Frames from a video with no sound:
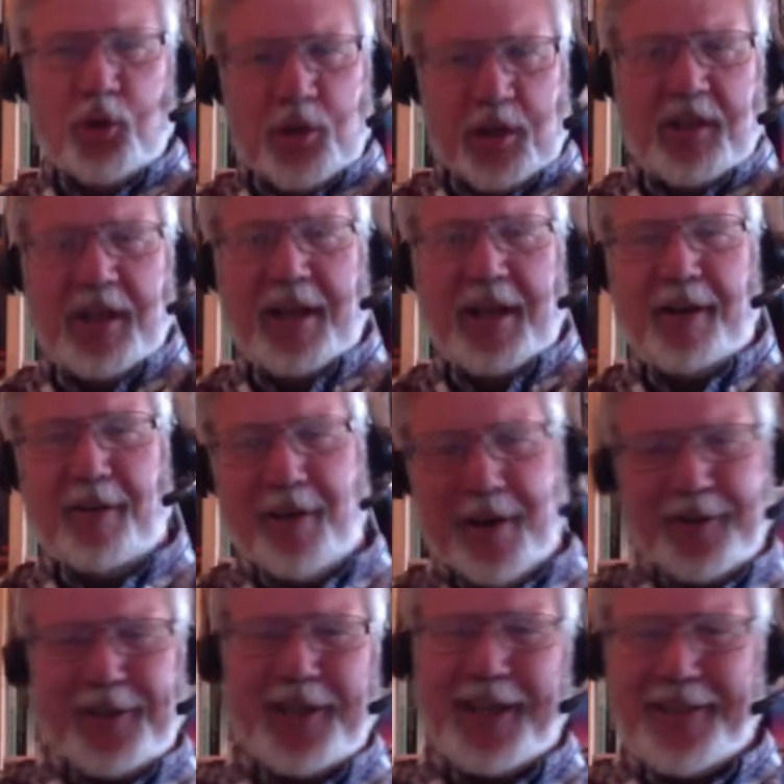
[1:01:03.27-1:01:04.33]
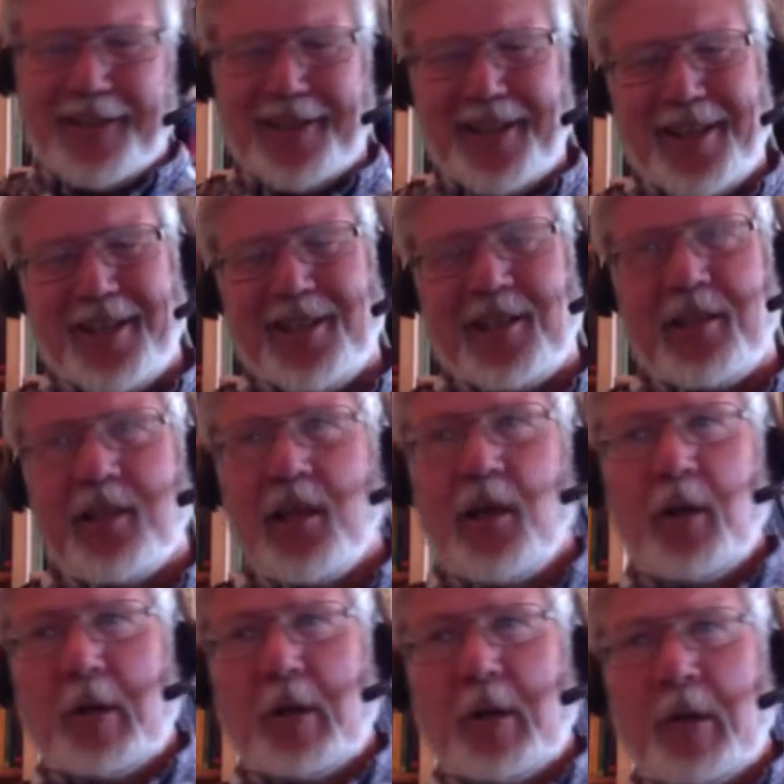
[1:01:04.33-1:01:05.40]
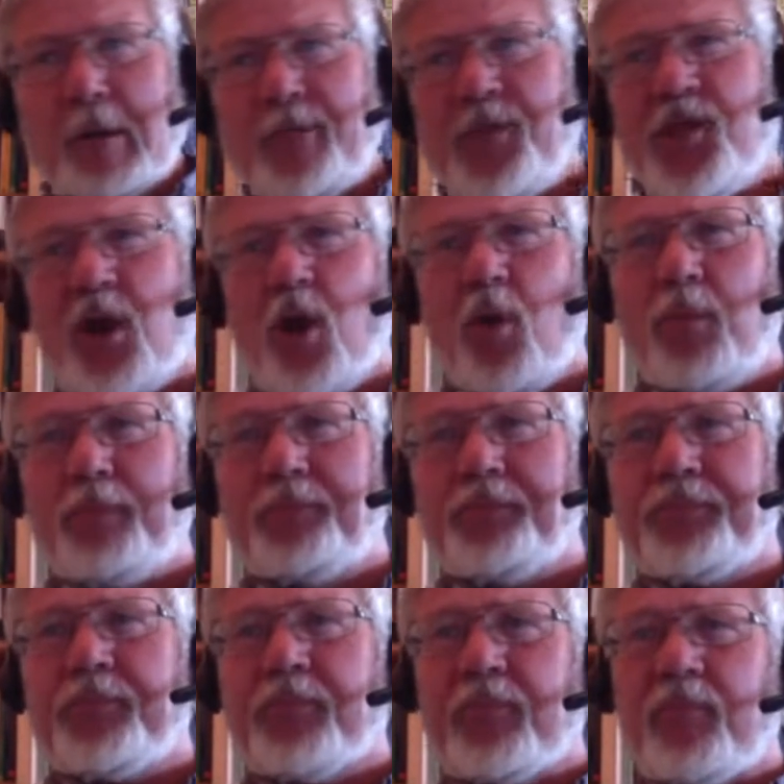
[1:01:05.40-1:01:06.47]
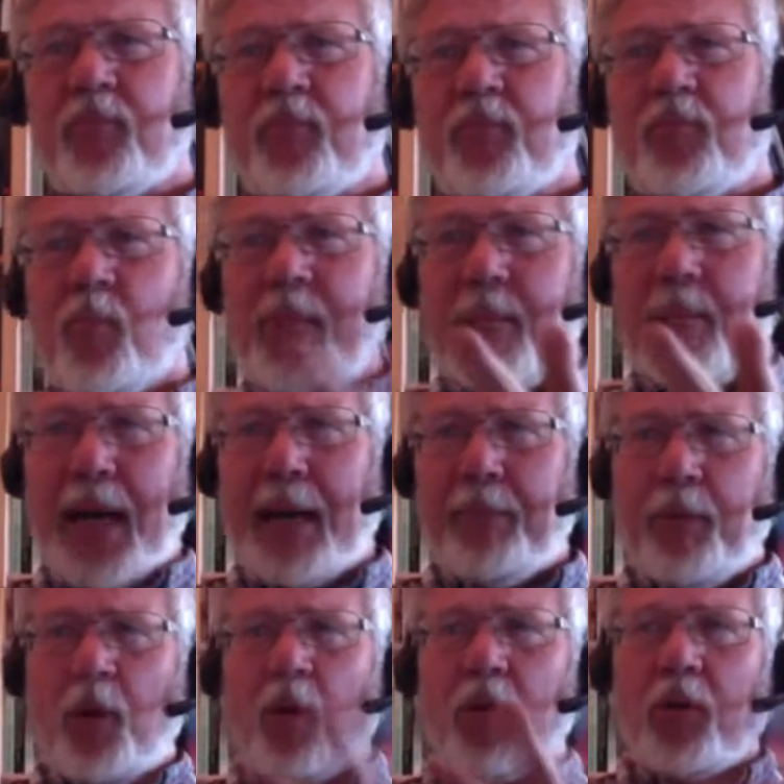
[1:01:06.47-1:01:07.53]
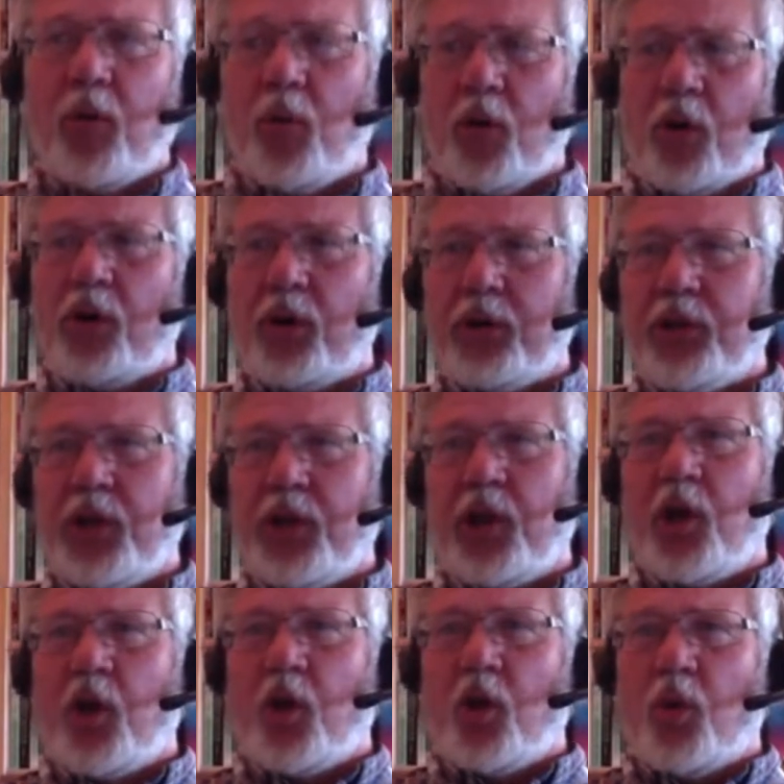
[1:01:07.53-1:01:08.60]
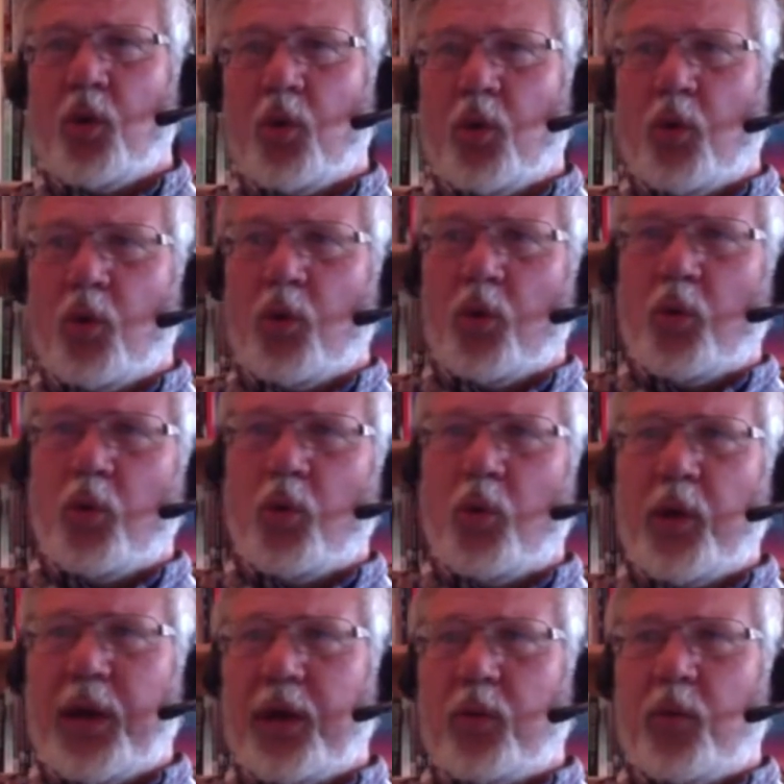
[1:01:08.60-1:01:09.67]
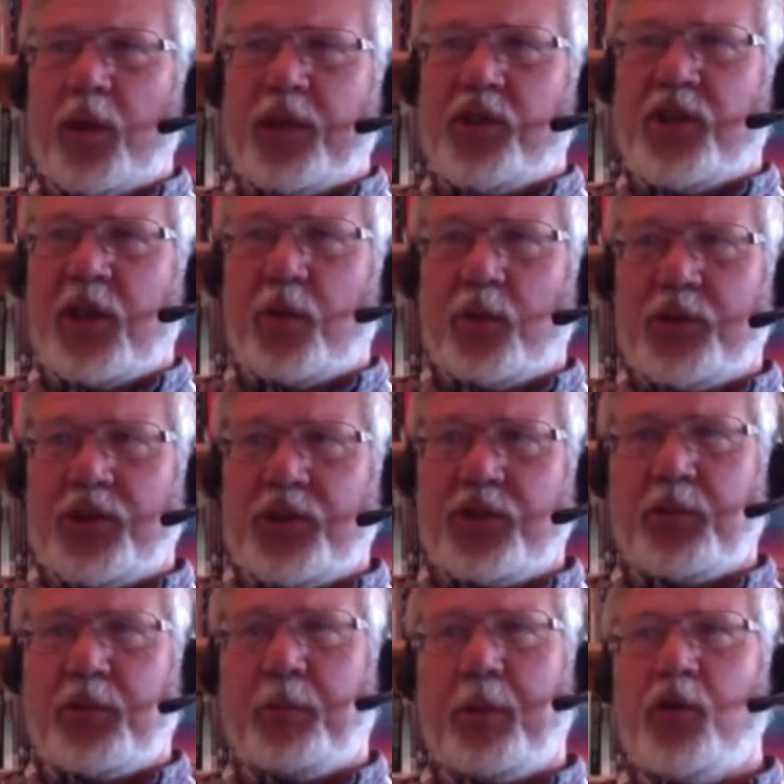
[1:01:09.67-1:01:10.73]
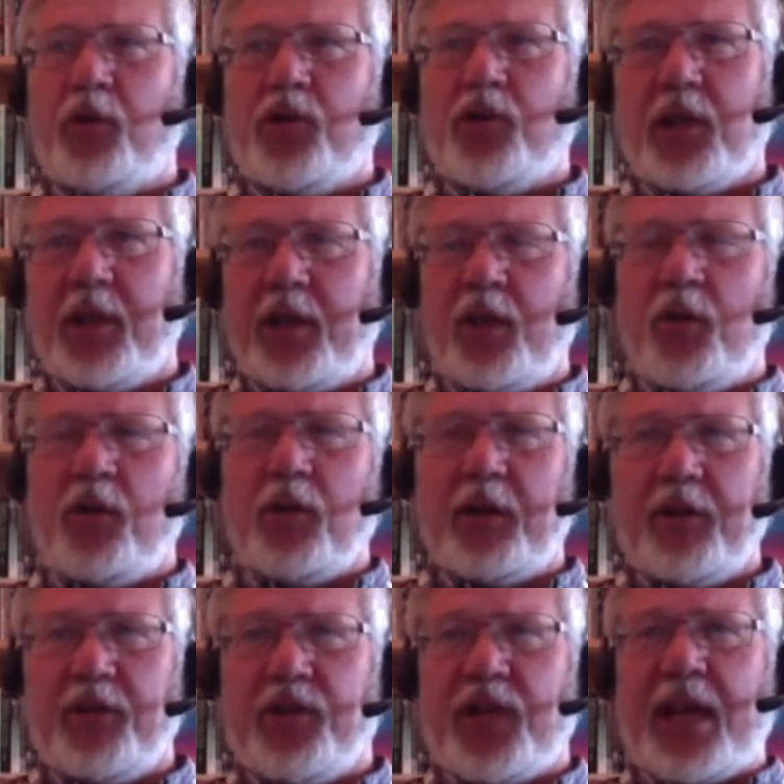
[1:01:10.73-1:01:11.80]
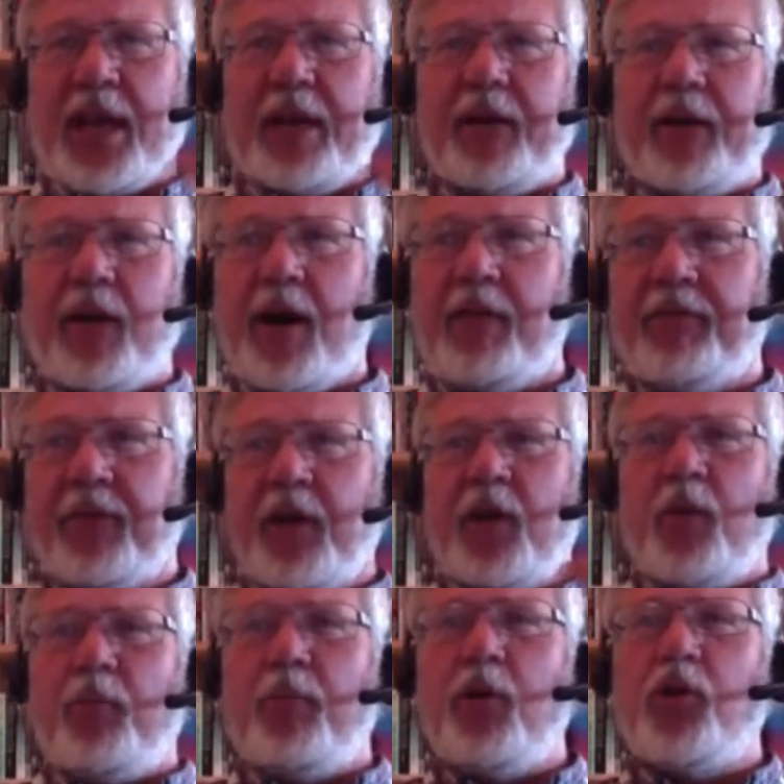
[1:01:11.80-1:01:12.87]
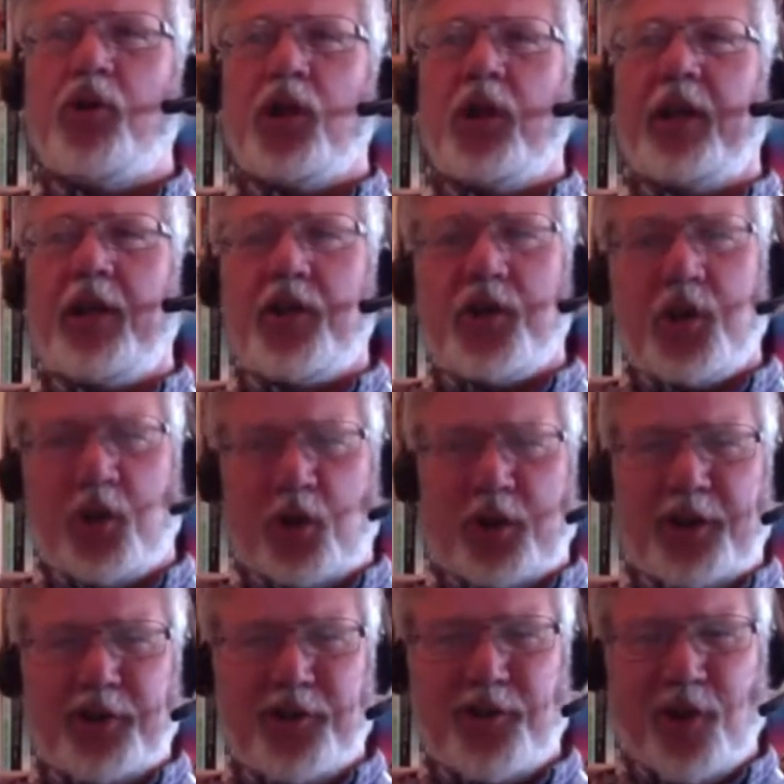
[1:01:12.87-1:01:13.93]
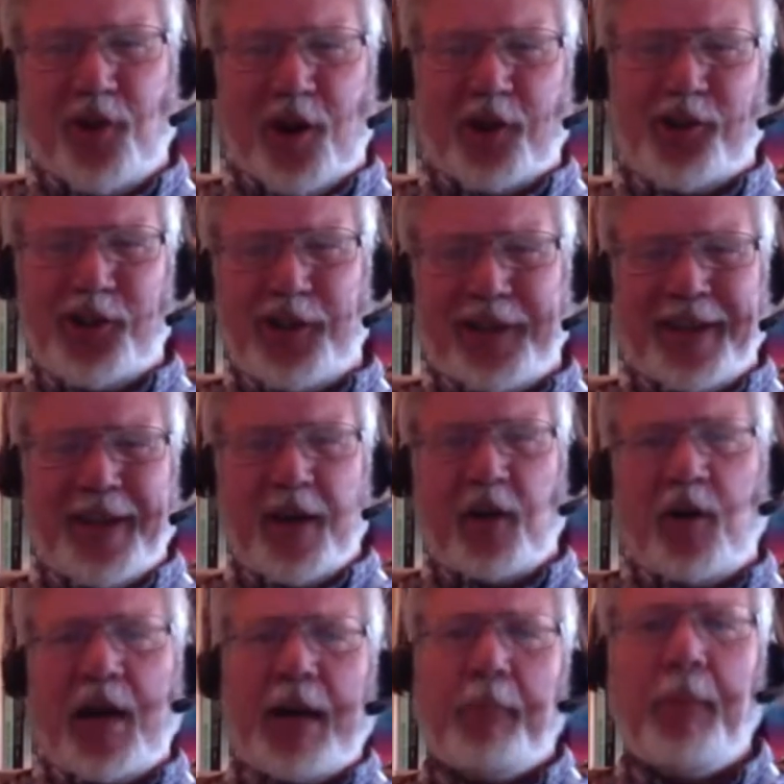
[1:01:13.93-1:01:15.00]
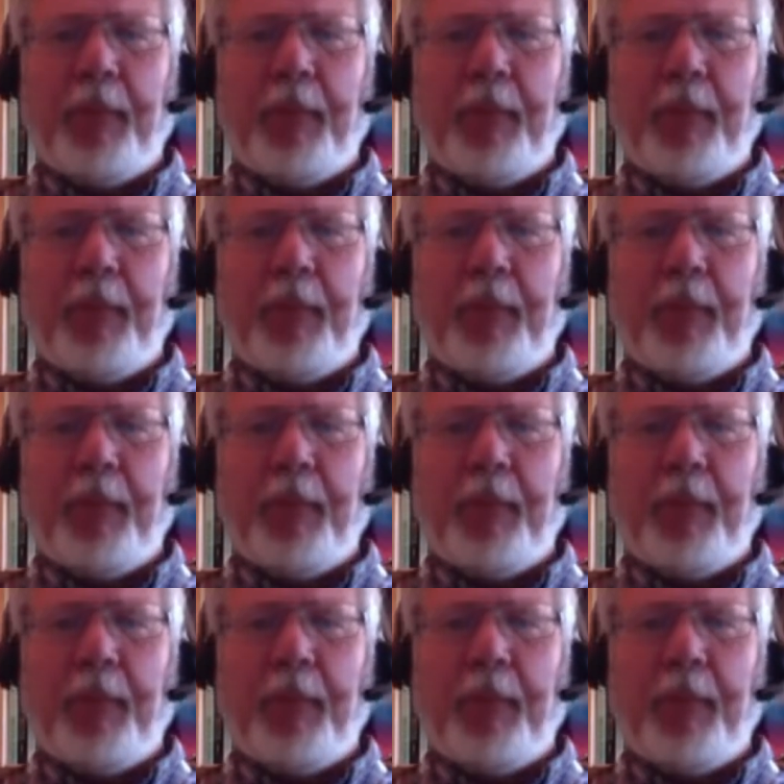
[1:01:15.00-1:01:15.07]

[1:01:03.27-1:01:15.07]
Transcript: et cetera, and our assassinations. So, in a bipolar world in which there was this supposedly nuclear standoff, mutually assured destruction, yeah.